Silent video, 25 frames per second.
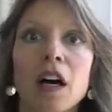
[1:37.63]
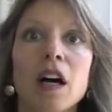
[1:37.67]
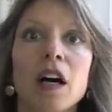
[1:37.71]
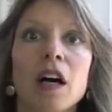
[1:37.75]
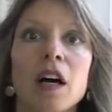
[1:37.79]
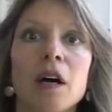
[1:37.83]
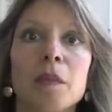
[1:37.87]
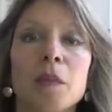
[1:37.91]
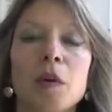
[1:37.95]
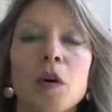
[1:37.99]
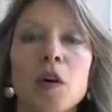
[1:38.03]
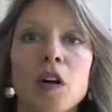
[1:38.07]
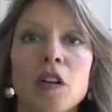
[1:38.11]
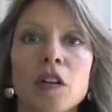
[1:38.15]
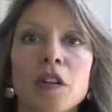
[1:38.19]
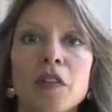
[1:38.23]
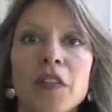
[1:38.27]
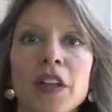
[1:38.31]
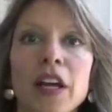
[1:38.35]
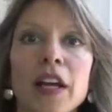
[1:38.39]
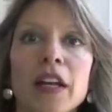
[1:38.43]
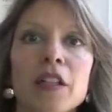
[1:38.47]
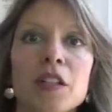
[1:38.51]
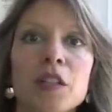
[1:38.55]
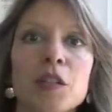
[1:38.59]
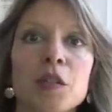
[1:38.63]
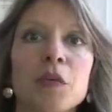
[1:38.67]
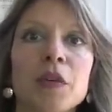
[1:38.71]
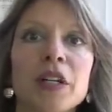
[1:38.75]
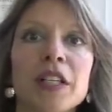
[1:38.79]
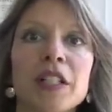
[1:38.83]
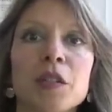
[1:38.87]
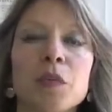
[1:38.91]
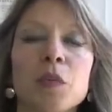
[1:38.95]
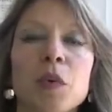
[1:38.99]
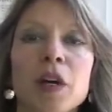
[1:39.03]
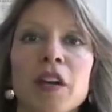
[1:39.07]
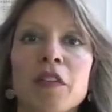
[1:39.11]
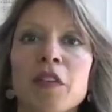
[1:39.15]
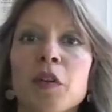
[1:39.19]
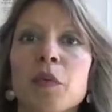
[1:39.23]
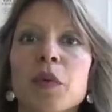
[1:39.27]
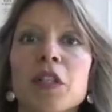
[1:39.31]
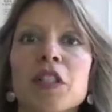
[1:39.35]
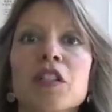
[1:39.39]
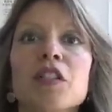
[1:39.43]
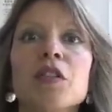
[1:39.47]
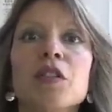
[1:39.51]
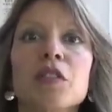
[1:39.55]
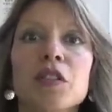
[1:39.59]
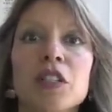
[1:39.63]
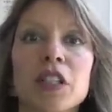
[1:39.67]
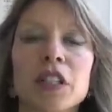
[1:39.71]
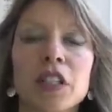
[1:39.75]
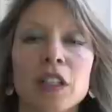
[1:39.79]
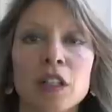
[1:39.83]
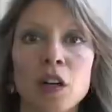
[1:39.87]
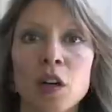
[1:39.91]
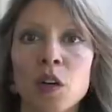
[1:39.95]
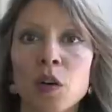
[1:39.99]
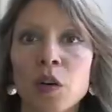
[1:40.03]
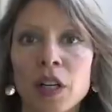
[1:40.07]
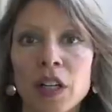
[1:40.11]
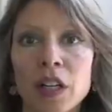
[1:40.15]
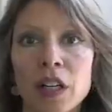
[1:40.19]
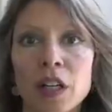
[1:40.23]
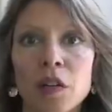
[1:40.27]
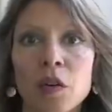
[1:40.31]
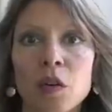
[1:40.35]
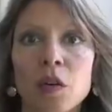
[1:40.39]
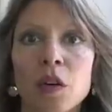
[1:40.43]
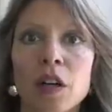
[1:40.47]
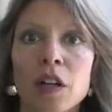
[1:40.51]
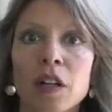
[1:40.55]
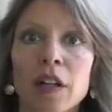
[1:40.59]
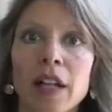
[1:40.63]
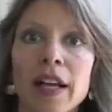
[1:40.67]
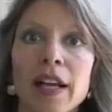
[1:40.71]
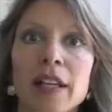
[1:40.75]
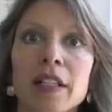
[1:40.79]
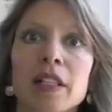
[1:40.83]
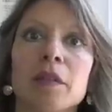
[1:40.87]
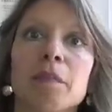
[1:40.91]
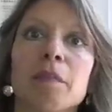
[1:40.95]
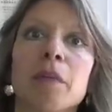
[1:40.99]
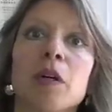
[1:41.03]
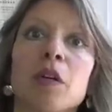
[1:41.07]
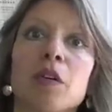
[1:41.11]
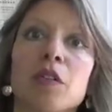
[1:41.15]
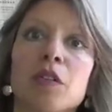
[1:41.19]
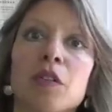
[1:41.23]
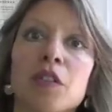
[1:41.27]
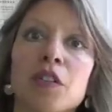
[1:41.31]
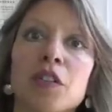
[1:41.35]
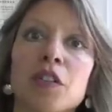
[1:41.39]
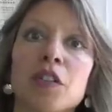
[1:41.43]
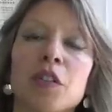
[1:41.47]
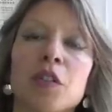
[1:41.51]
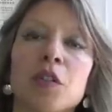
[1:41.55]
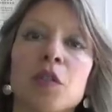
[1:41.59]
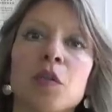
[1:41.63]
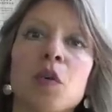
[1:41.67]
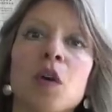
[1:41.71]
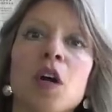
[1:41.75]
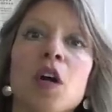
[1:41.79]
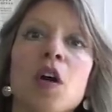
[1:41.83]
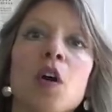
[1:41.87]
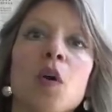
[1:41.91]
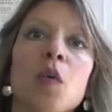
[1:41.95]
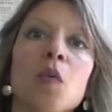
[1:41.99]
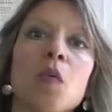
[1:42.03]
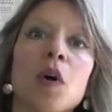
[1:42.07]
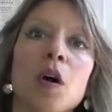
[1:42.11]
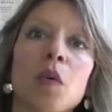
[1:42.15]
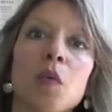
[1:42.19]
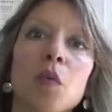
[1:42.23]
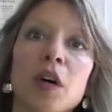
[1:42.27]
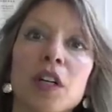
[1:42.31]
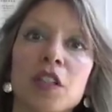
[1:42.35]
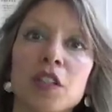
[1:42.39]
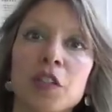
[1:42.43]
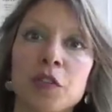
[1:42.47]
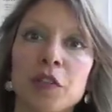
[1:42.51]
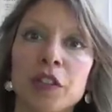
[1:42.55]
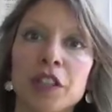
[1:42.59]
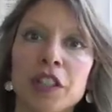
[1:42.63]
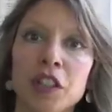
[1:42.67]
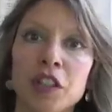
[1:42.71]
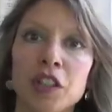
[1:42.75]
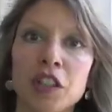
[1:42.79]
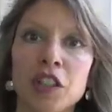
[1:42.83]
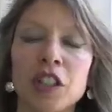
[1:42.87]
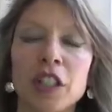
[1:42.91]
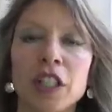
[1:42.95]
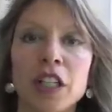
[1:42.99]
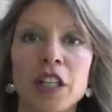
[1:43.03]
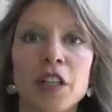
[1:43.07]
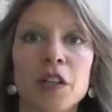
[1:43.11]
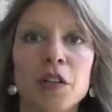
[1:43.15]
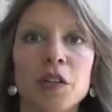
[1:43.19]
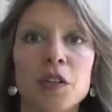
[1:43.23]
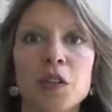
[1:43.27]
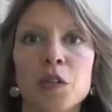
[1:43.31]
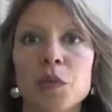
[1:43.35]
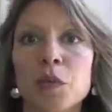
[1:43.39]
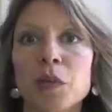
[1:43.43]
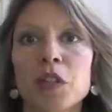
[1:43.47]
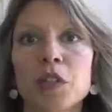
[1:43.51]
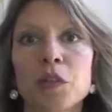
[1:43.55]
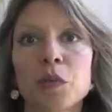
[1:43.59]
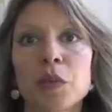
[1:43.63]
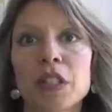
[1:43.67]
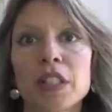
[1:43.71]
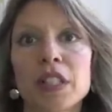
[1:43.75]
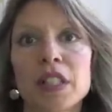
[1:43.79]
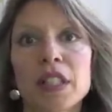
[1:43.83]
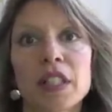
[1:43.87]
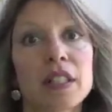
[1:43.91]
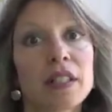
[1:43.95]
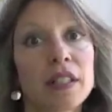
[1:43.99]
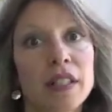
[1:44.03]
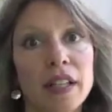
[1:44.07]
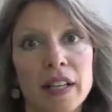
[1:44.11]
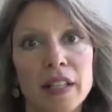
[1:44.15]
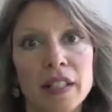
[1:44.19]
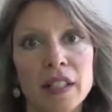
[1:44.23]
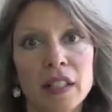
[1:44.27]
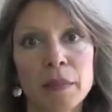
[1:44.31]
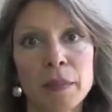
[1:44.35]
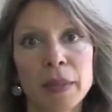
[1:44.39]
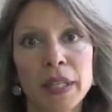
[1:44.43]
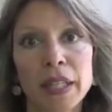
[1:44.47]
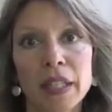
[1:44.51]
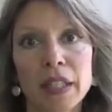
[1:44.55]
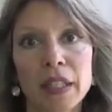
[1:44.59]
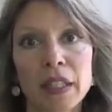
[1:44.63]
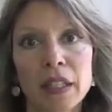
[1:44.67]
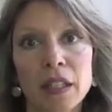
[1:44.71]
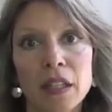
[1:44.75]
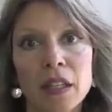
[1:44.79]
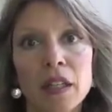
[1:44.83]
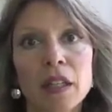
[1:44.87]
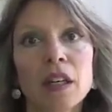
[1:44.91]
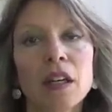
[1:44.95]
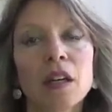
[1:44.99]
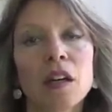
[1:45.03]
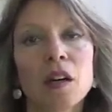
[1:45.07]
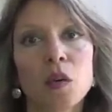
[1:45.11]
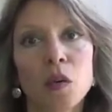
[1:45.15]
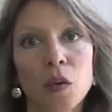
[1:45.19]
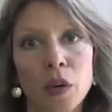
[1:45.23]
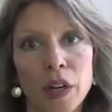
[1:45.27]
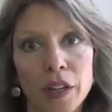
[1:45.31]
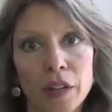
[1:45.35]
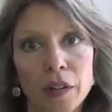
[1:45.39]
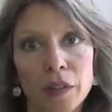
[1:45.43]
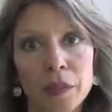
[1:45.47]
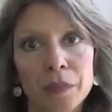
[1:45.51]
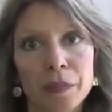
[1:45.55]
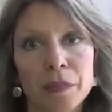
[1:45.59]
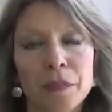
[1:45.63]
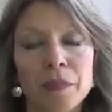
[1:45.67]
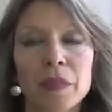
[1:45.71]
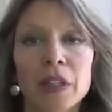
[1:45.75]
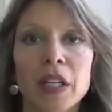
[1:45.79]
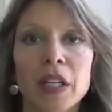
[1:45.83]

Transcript: Um, all of that is the reason why everyone's using the coconut oil as opposed to what was traditionally used, which was the sesame oil.